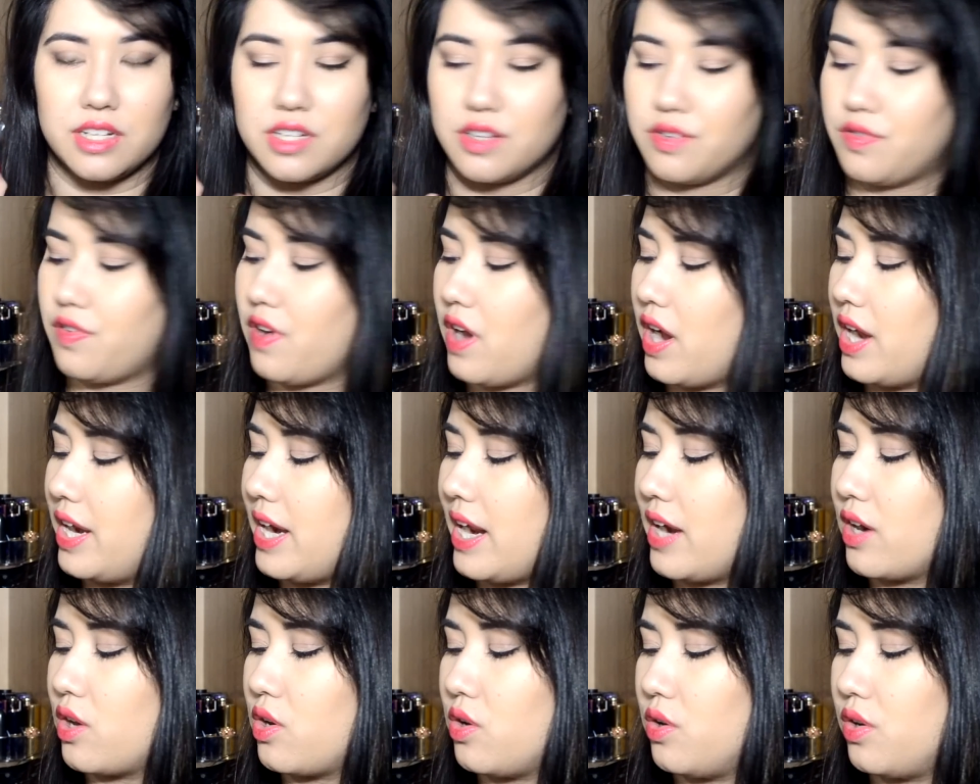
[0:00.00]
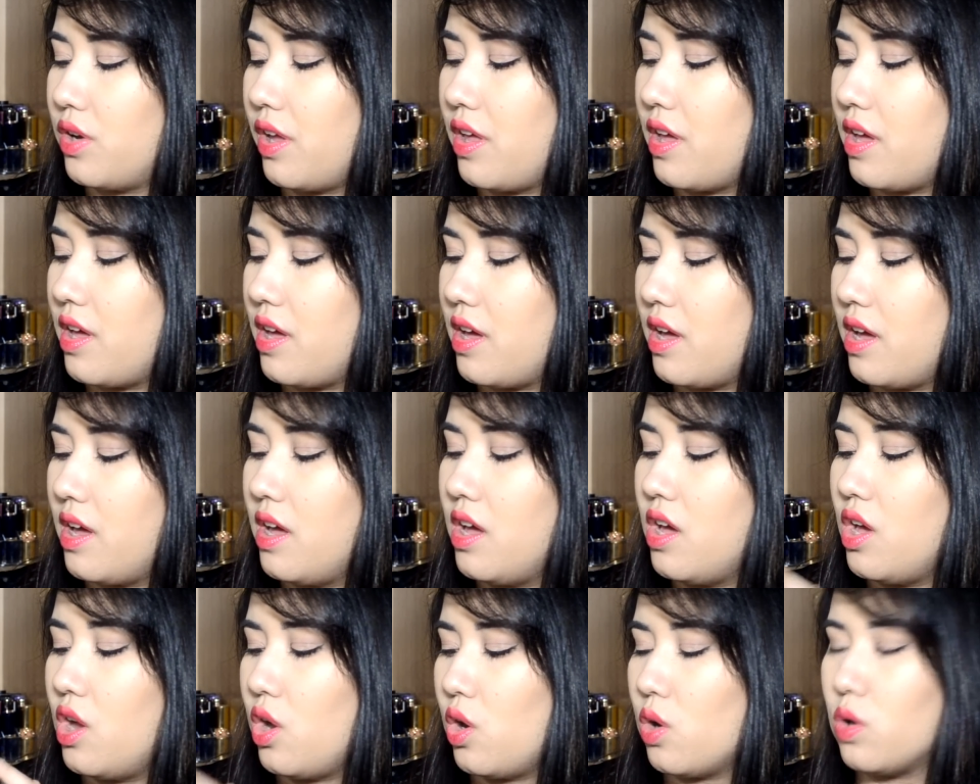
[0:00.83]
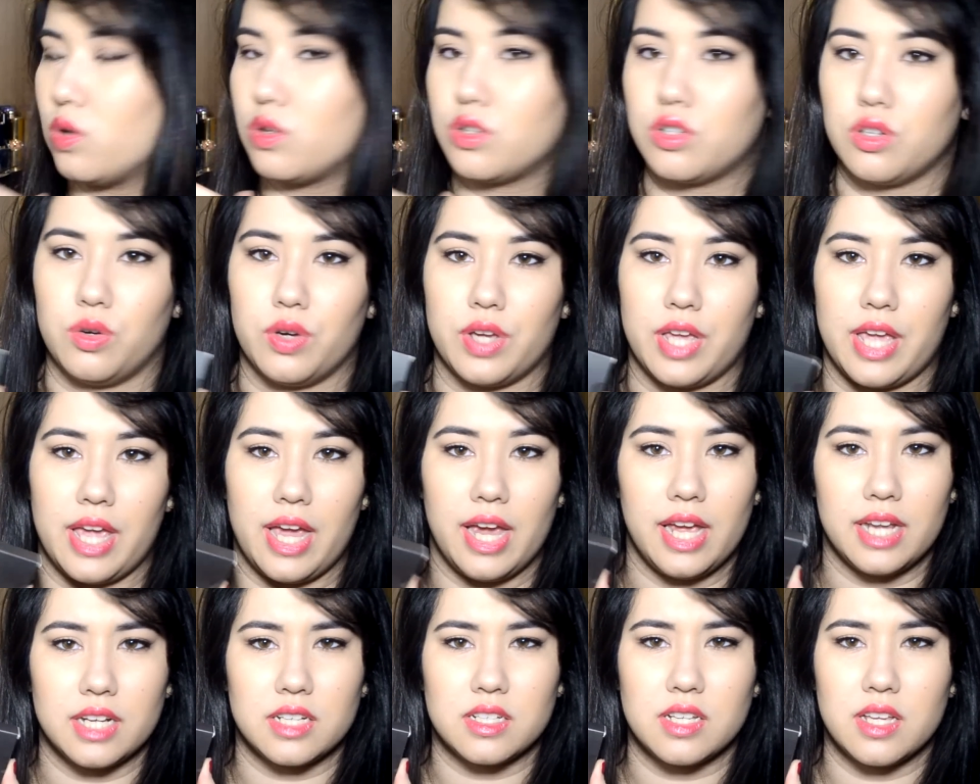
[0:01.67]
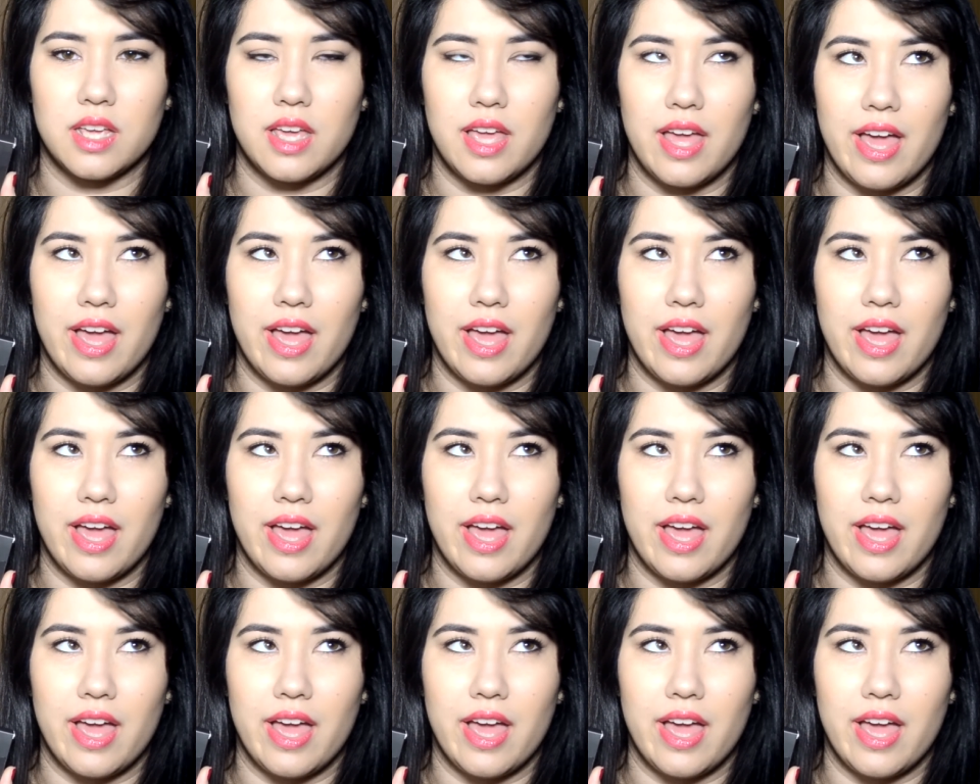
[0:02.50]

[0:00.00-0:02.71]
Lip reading: Define and Conquer Contour Kit,